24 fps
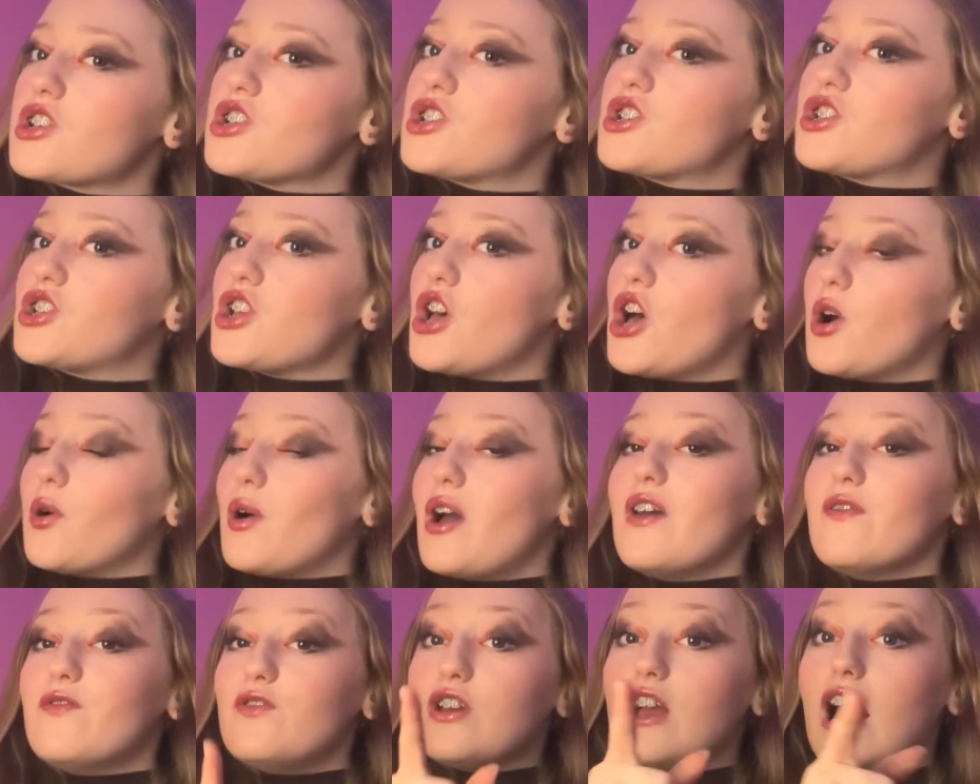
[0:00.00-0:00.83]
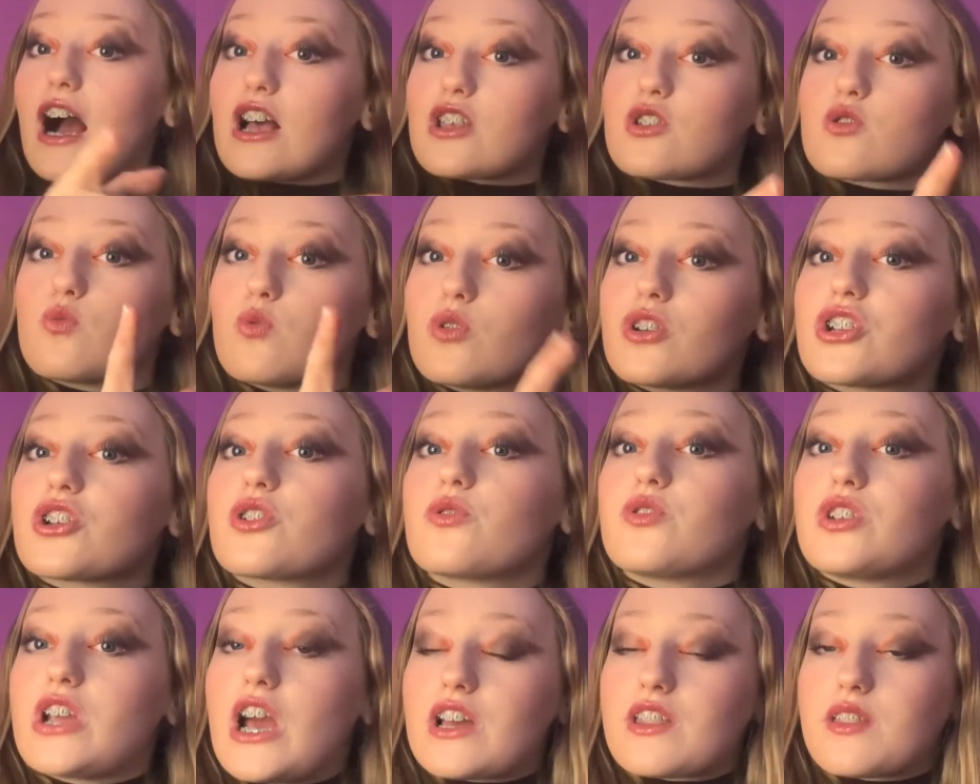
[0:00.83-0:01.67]
so if you guys want to
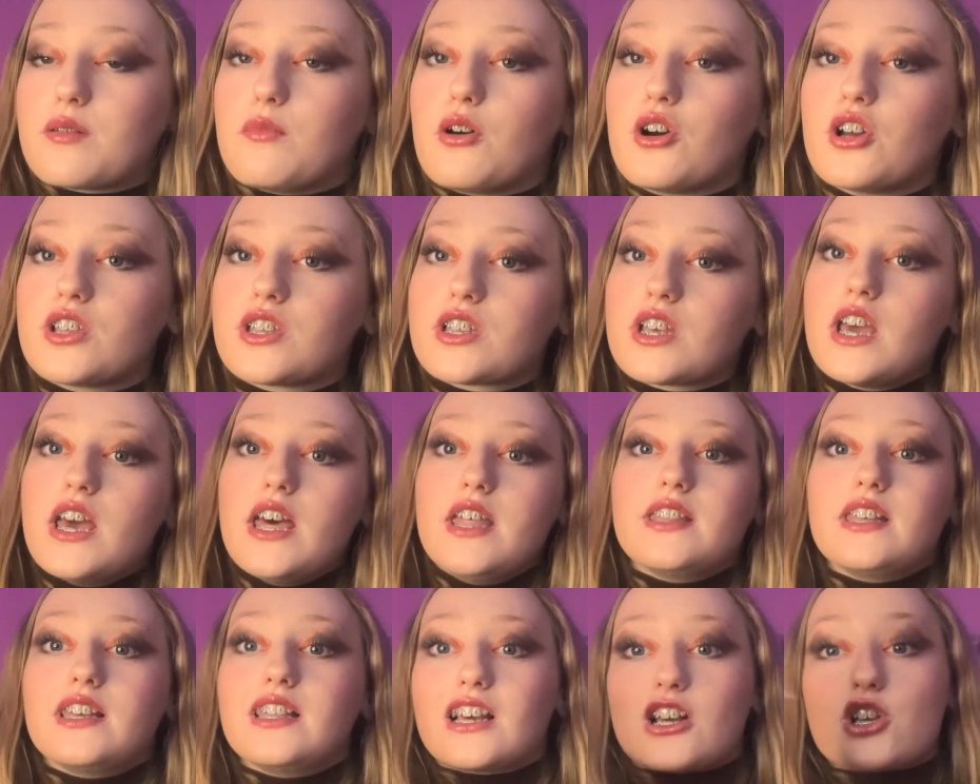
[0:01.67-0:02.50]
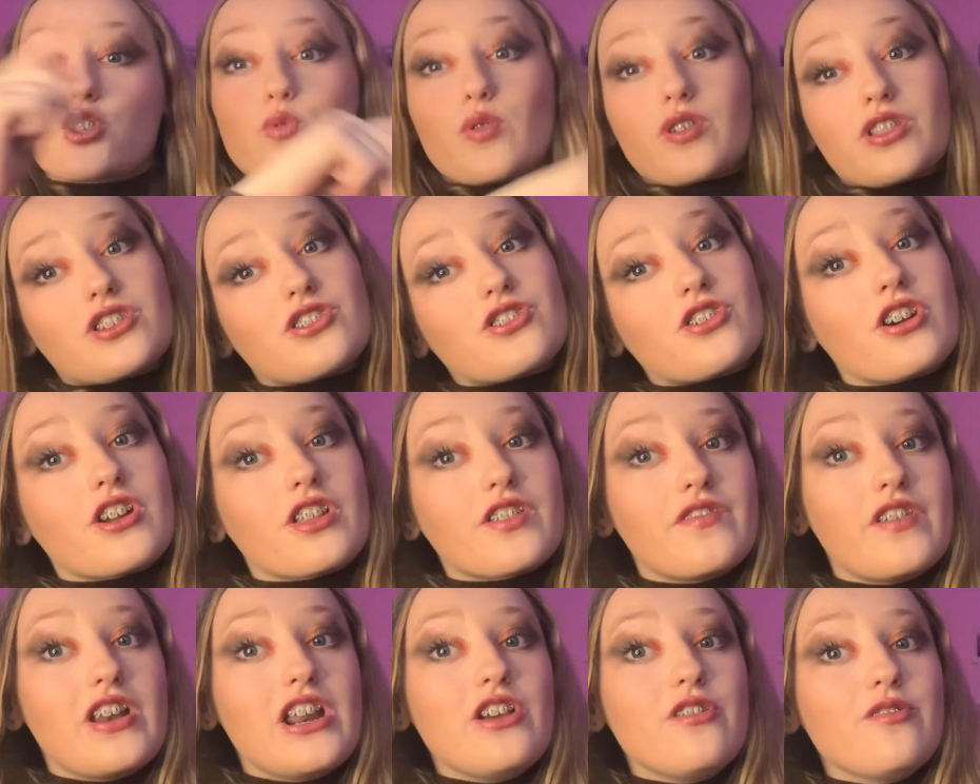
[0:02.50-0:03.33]
go check them out, the links were at the start of
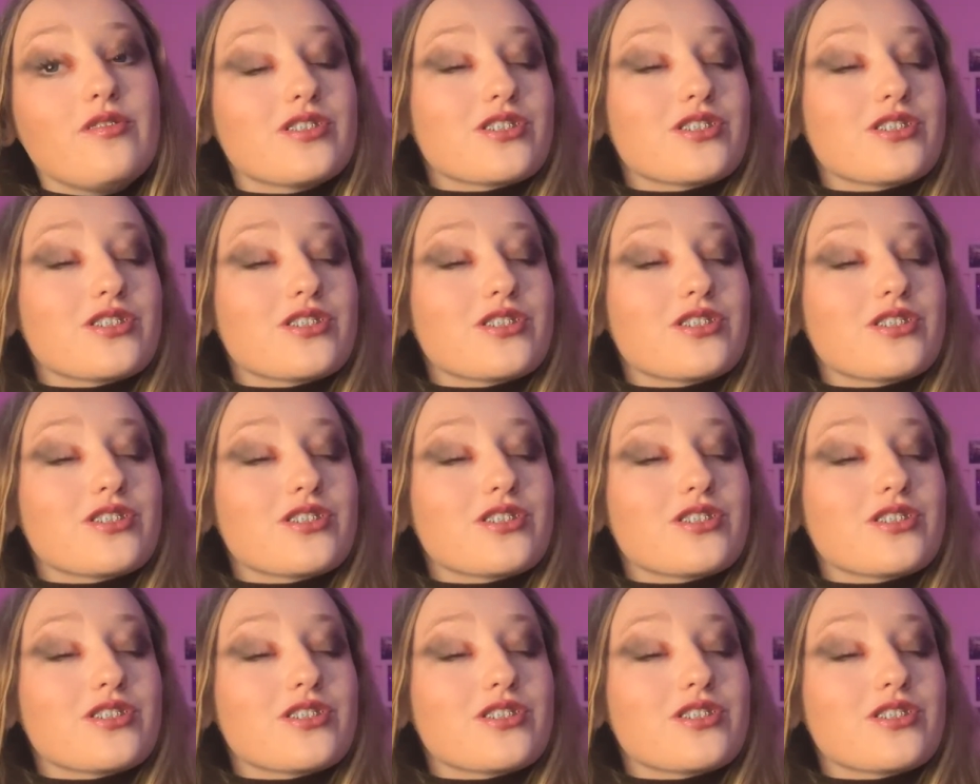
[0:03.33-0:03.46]
the video.